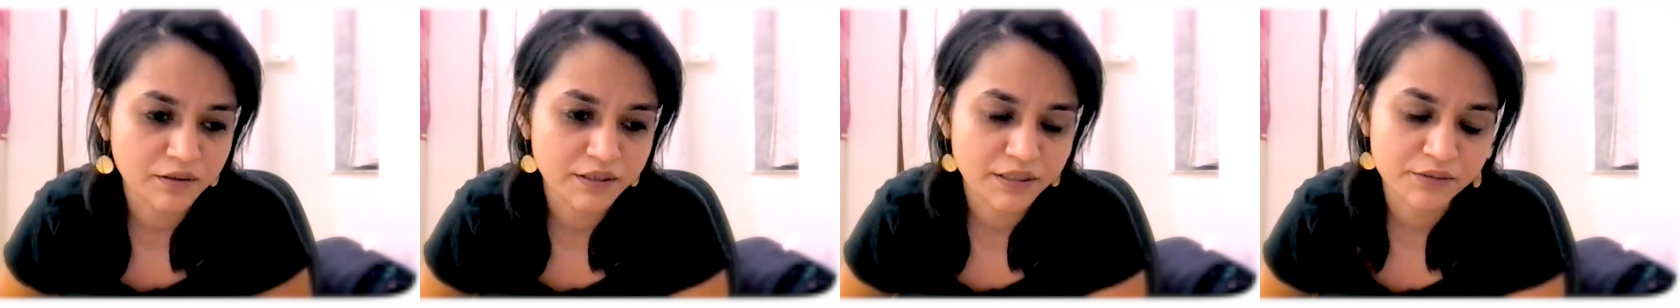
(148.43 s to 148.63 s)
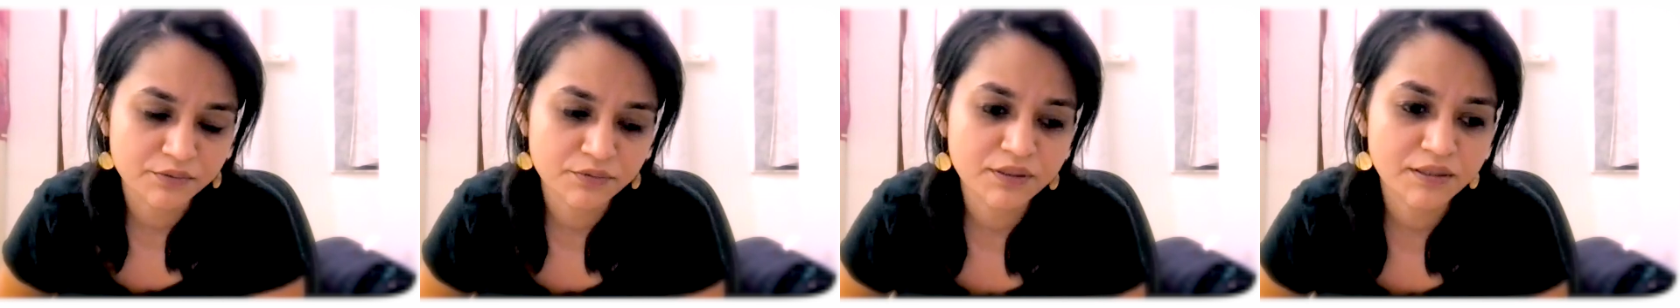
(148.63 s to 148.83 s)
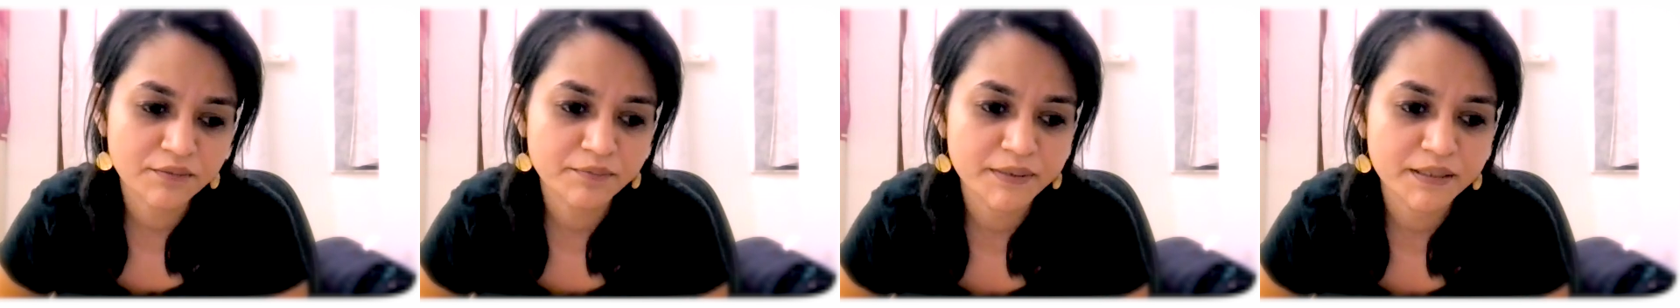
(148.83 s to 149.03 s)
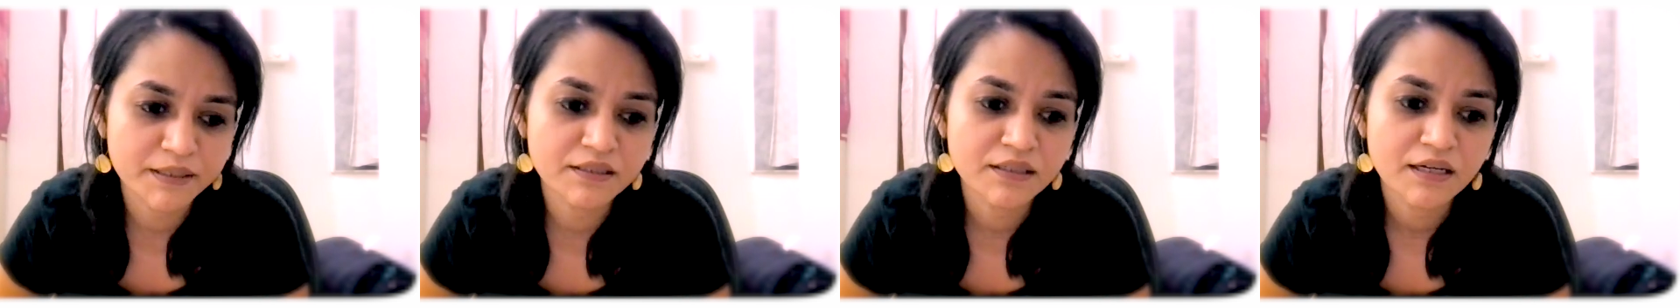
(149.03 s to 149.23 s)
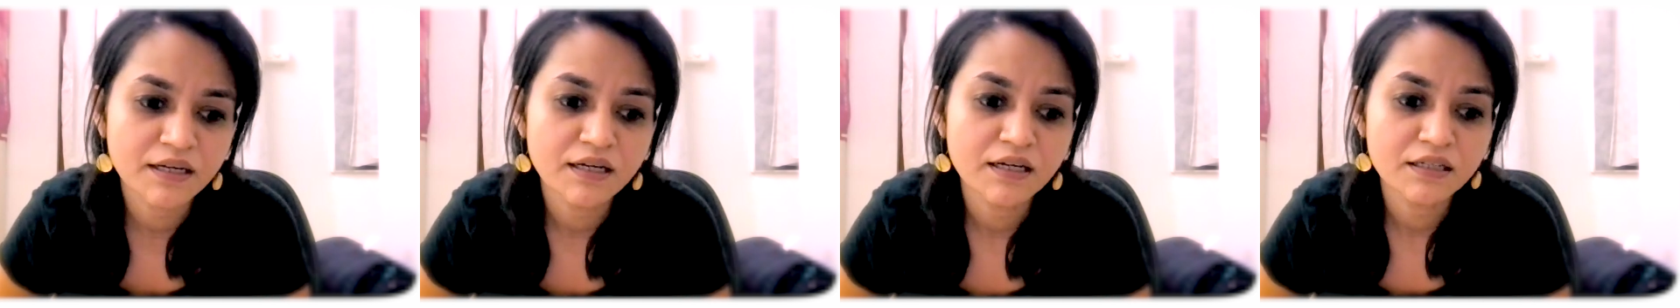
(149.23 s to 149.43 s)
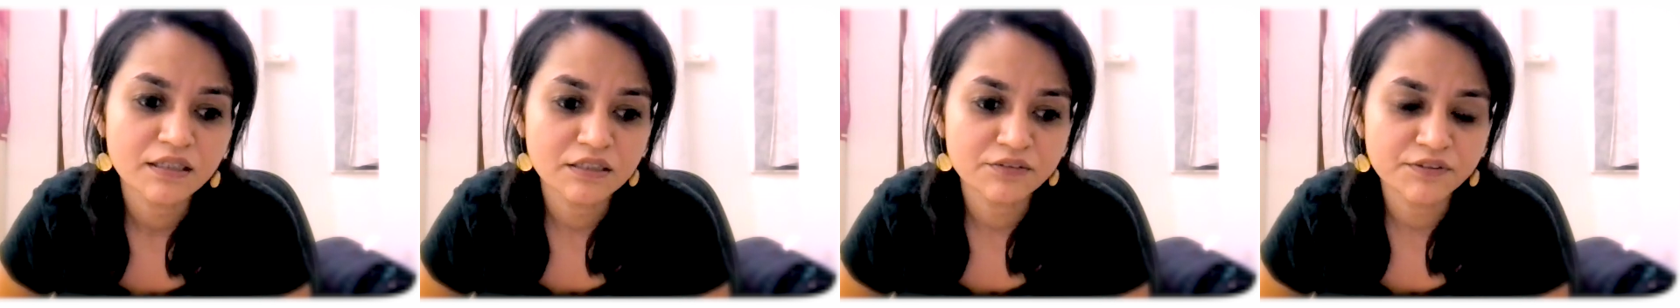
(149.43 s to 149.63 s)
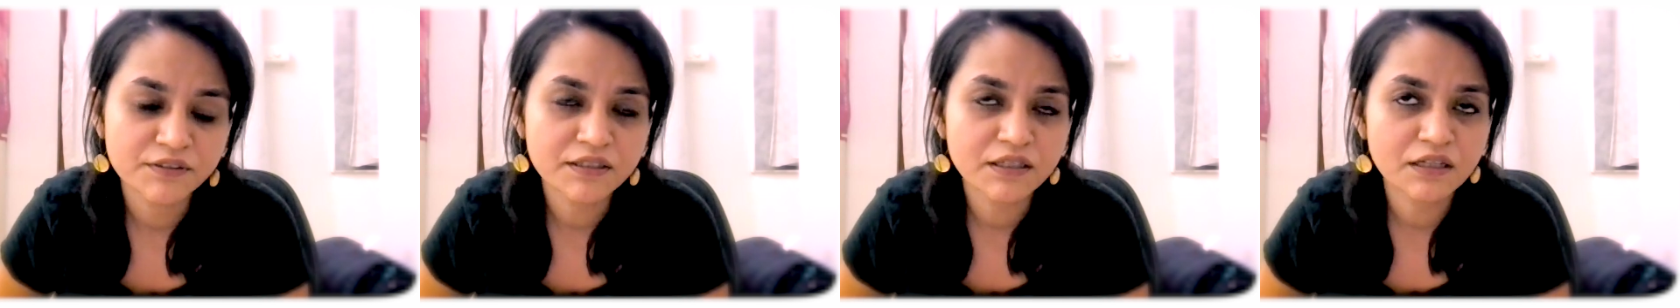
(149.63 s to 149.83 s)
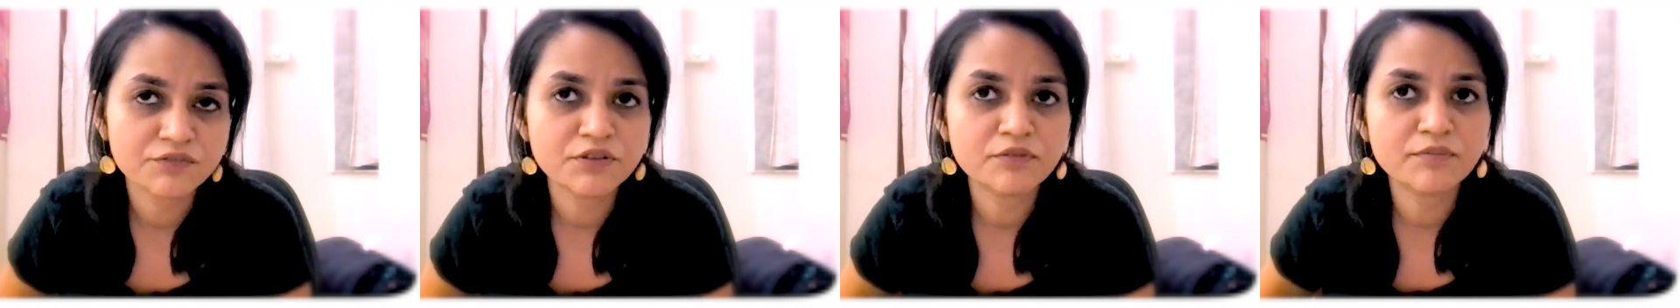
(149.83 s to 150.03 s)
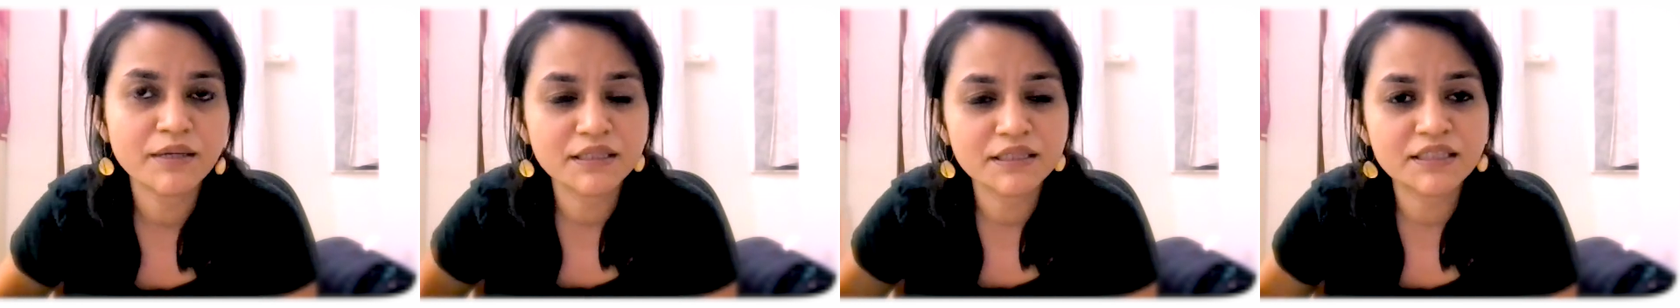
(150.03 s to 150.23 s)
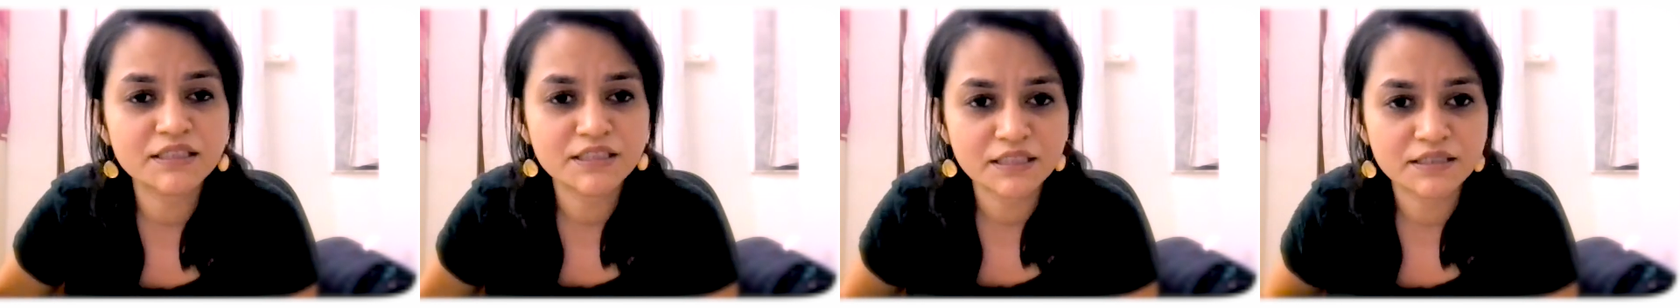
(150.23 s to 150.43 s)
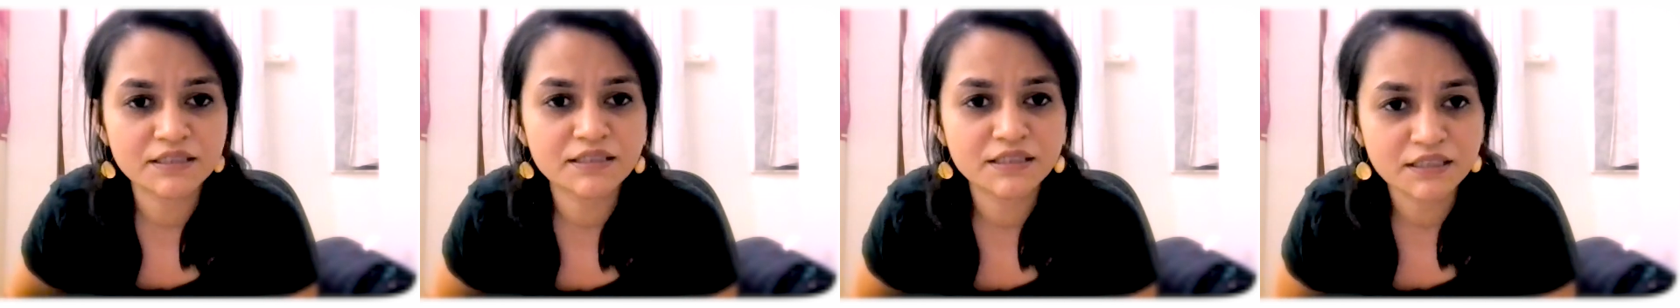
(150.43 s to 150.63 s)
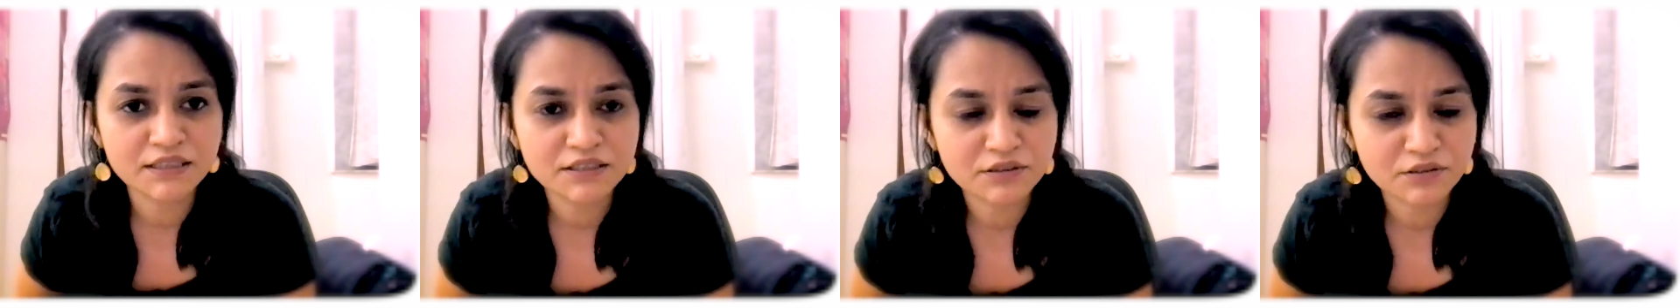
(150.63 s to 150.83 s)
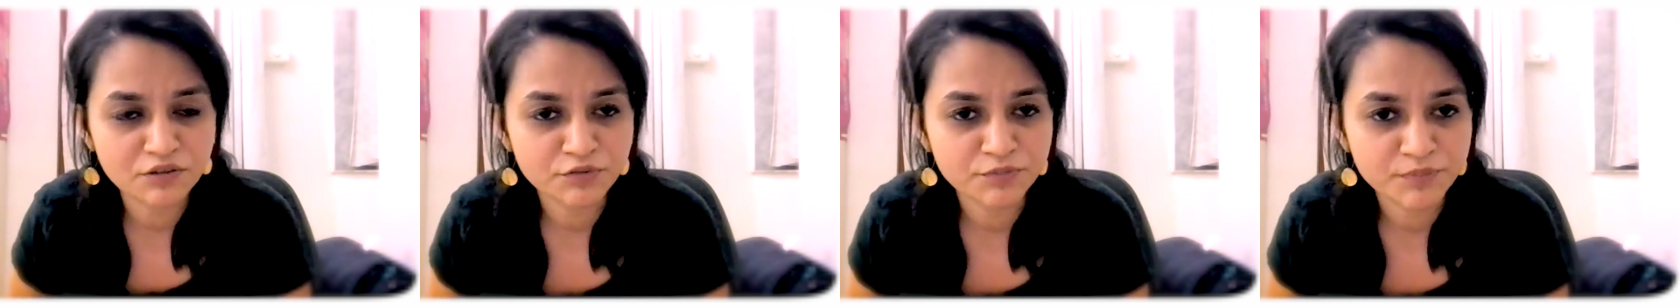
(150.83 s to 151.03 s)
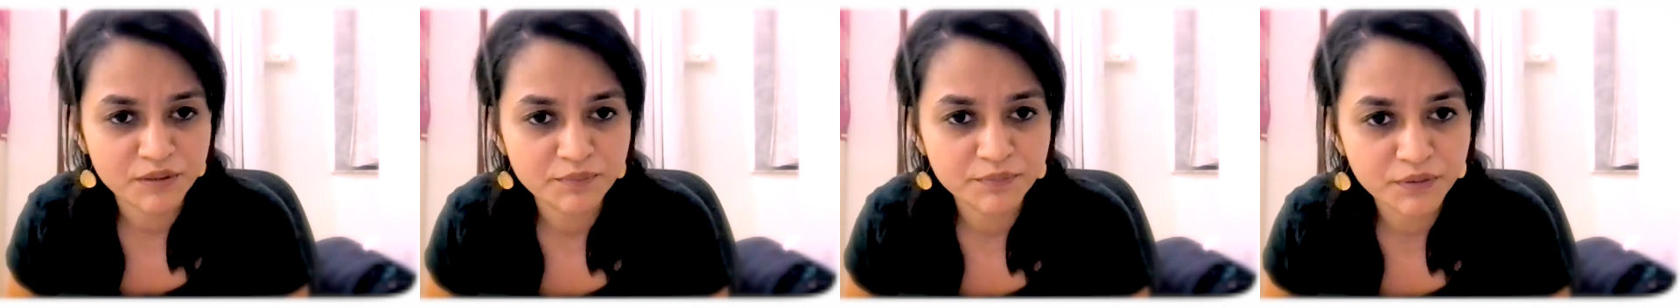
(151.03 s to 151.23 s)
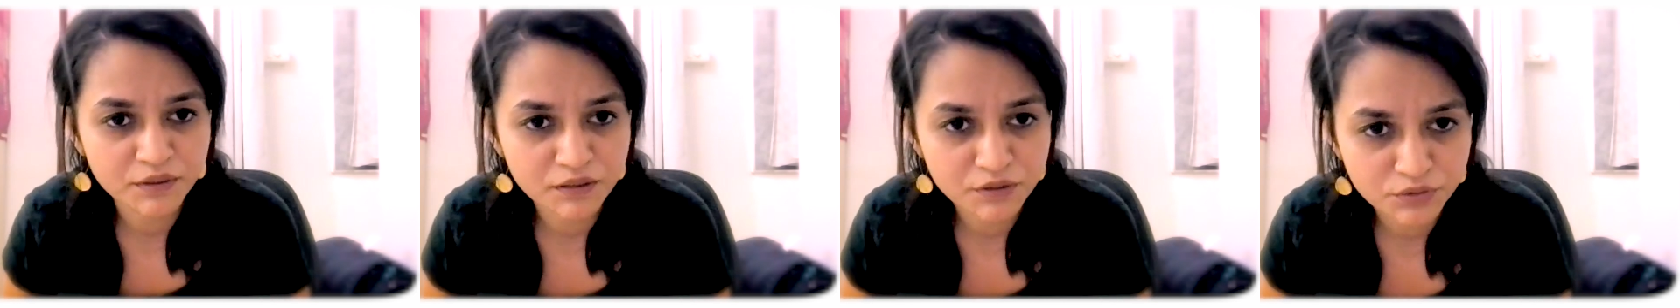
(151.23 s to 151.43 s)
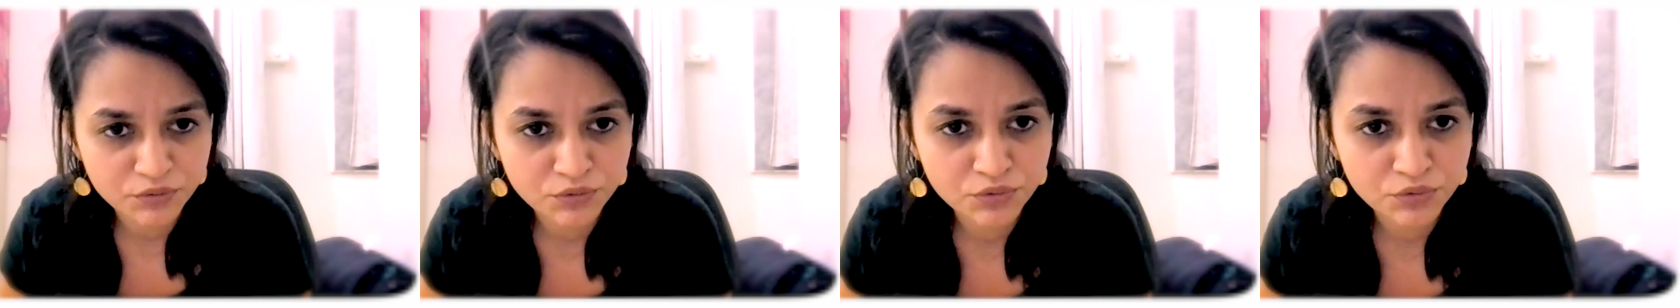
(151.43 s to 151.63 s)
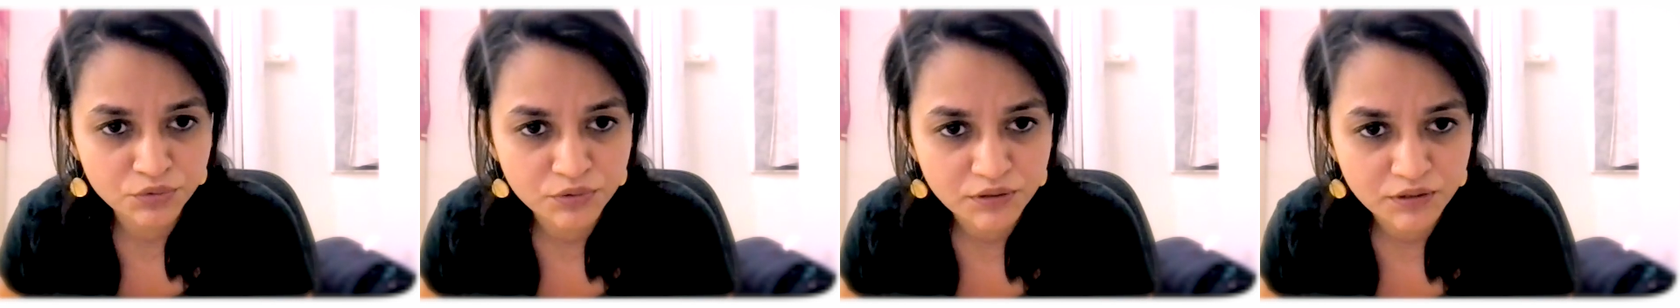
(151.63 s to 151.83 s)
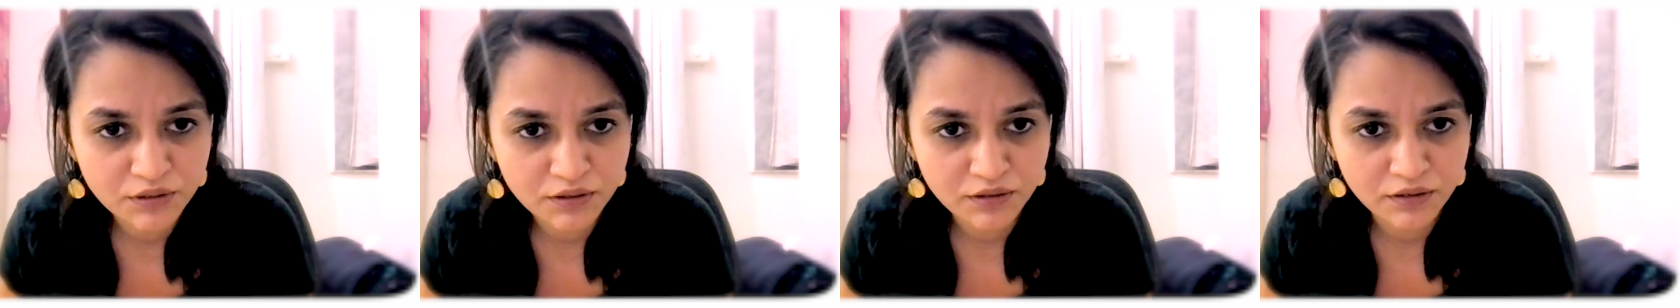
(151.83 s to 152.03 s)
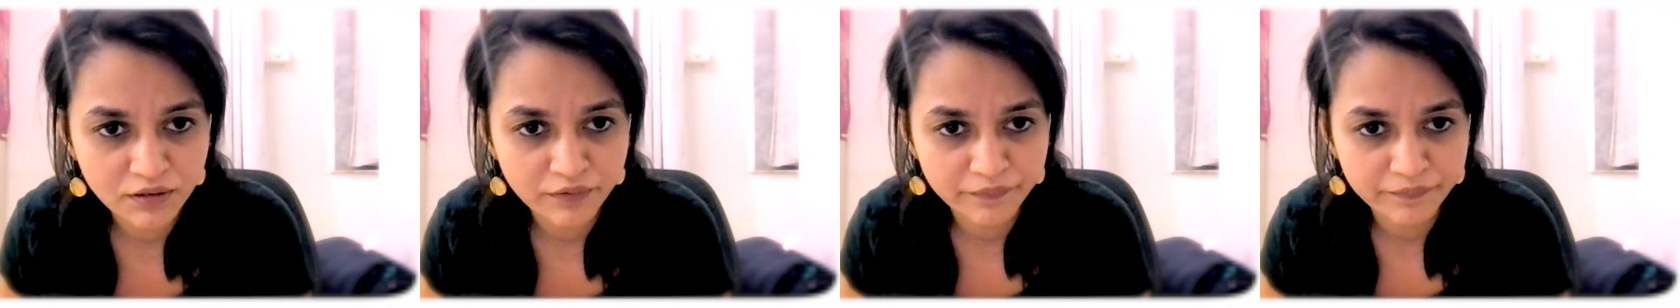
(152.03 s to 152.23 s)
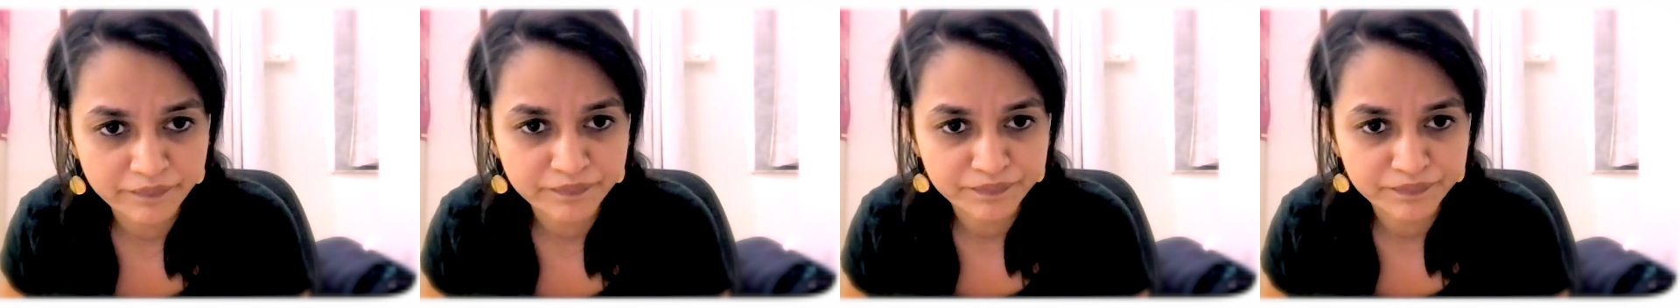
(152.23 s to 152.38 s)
it would have been difficult for many generation of people to uh,